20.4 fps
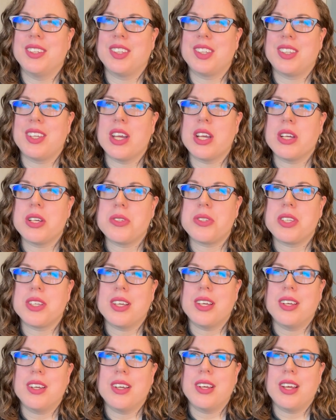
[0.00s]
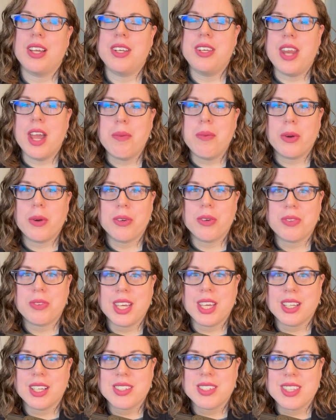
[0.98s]
there's a number of
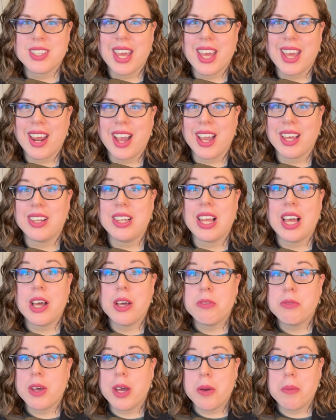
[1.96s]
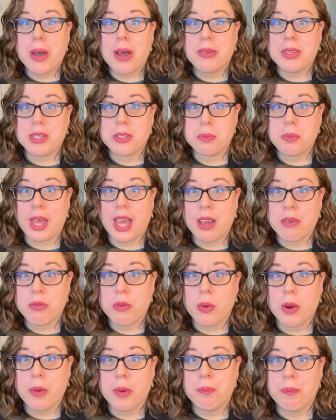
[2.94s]
things that I love about this
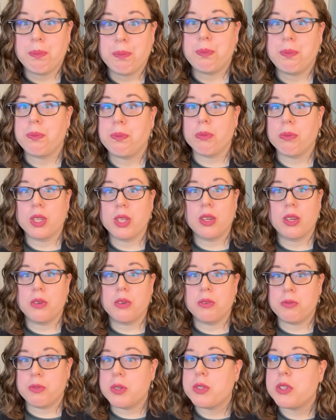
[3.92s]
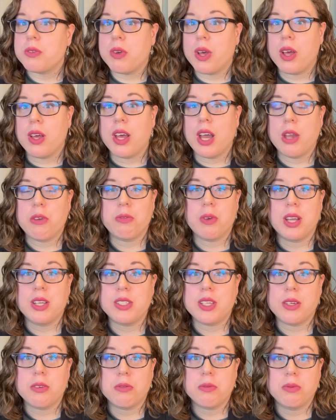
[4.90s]
platform. First of all, I find
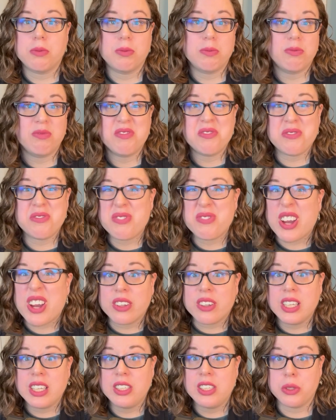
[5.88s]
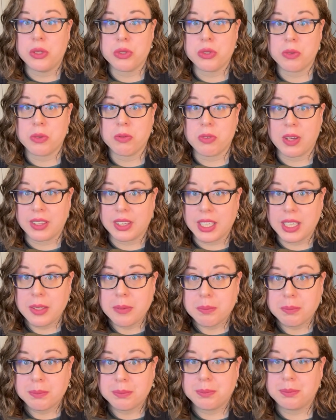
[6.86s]
it fairly user-friendly.
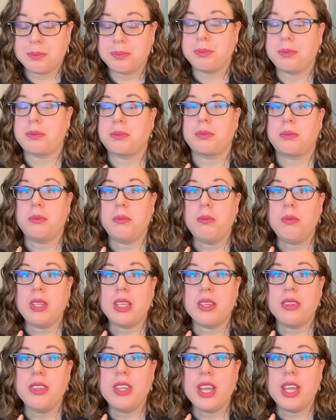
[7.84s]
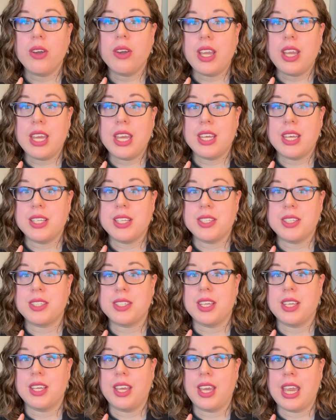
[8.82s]
There
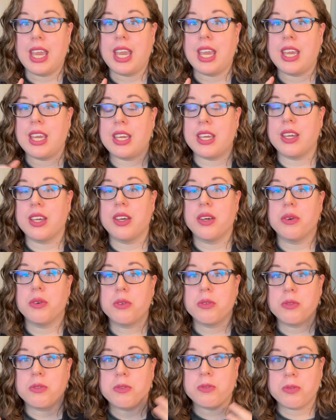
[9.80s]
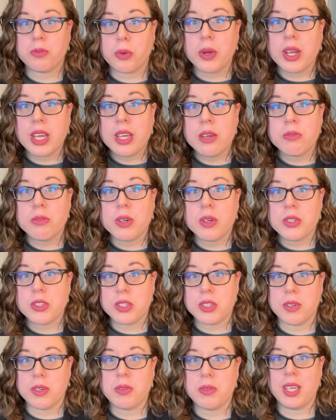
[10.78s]
is a free
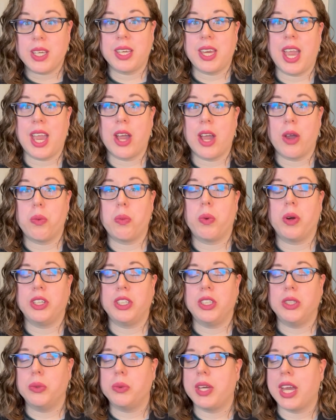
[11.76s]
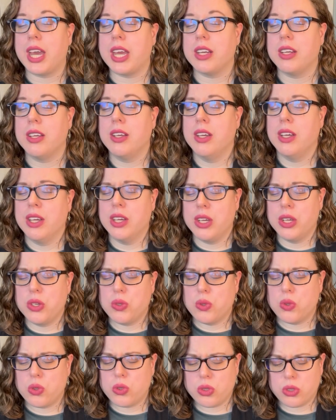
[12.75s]
version of the account where you get
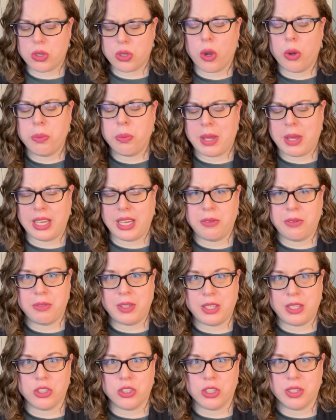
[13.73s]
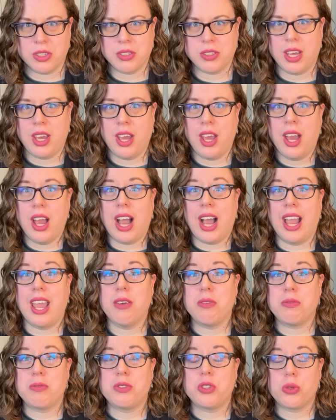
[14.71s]
so many features. I
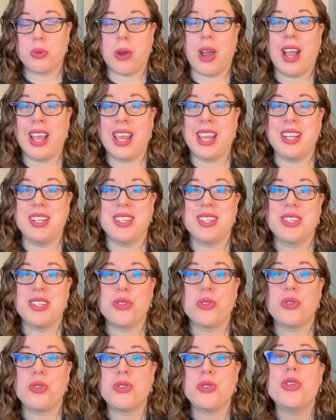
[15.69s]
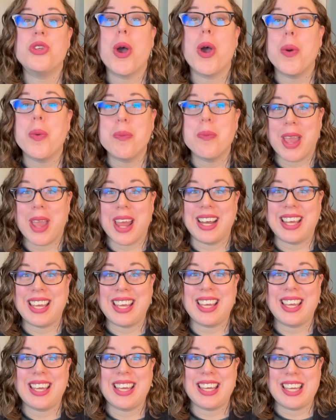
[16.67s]
have tried so
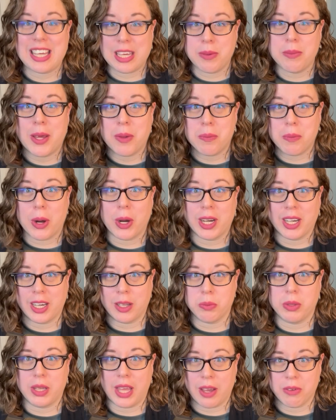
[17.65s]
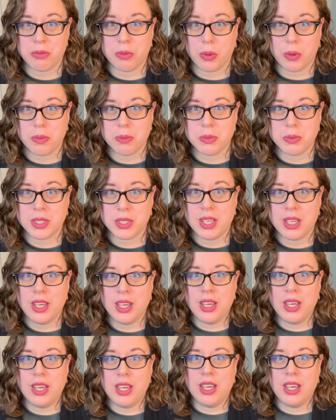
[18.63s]
many email marketing platforms.
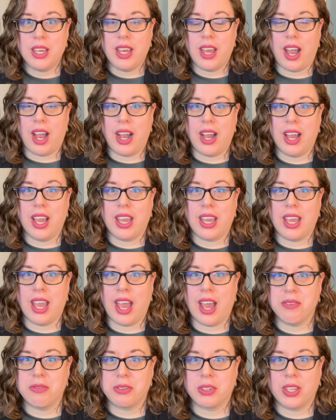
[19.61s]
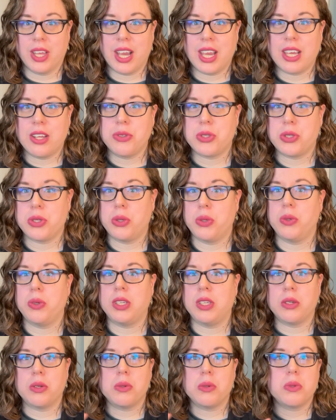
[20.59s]
I have clients who
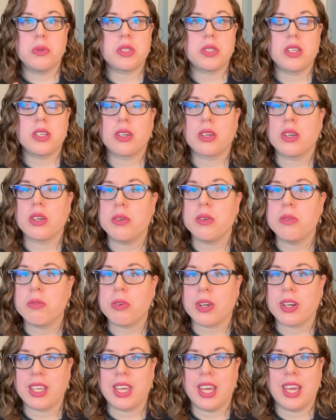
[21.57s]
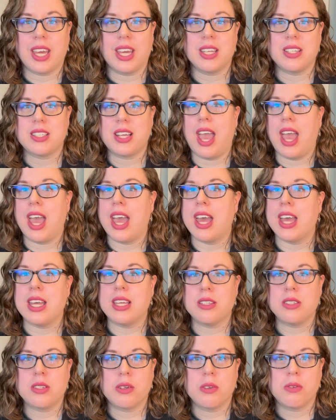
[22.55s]
use ConvertKit
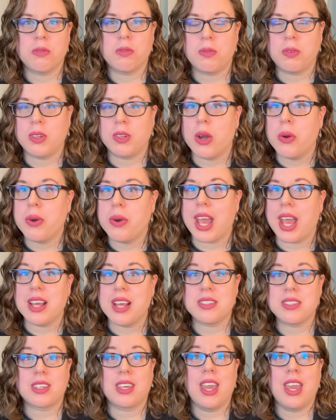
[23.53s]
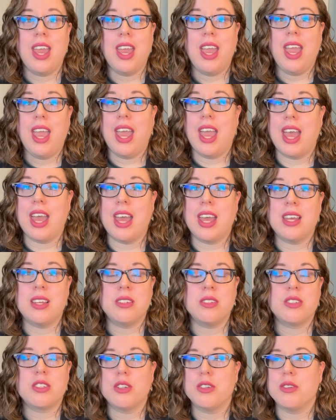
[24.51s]
and Flowdesk
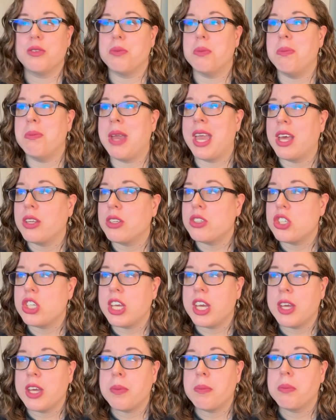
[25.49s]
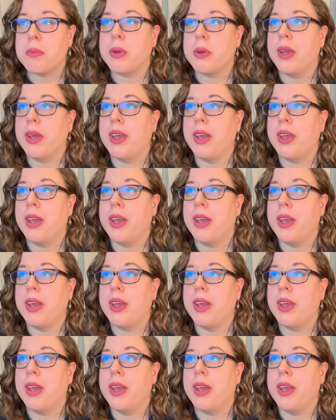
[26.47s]
and MailChimp,